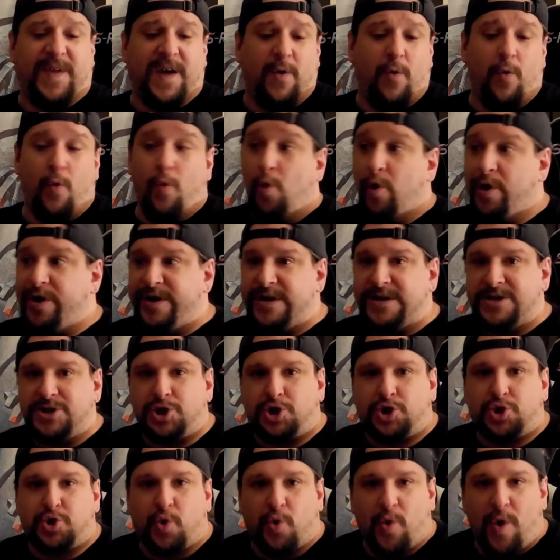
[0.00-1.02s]
that
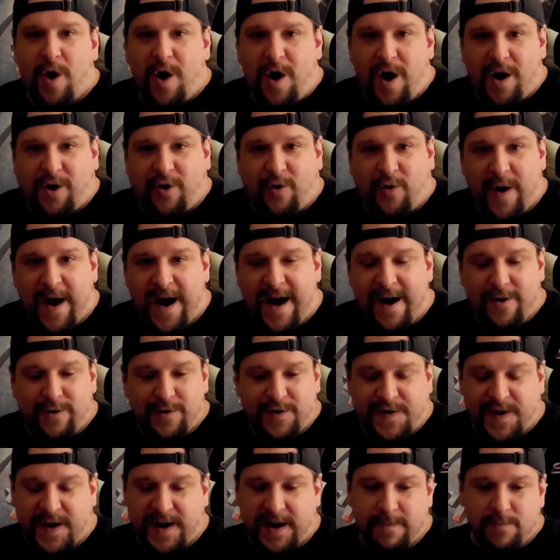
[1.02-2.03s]
wouldn't draw
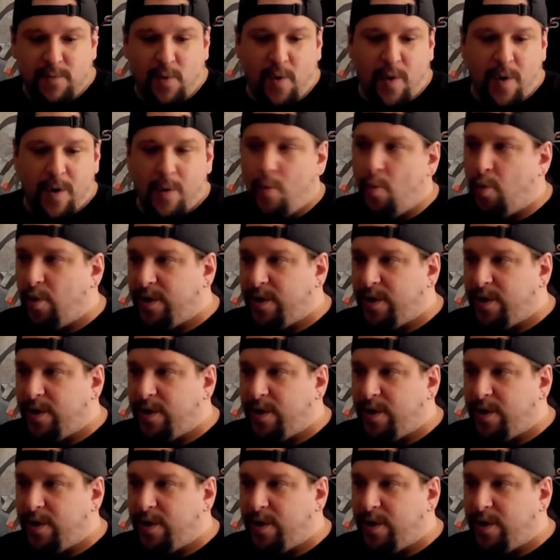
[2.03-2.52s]
crowds anymore,